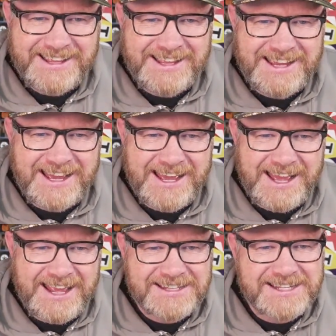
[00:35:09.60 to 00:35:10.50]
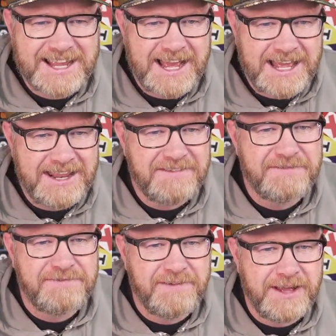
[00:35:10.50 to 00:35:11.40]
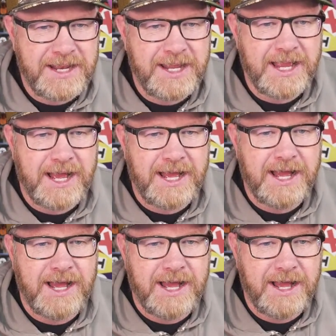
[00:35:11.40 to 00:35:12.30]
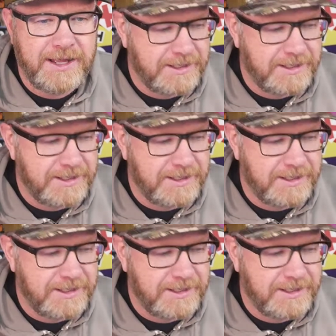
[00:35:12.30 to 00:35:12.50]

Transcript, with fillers: yeah, it's kind of funny. Uh,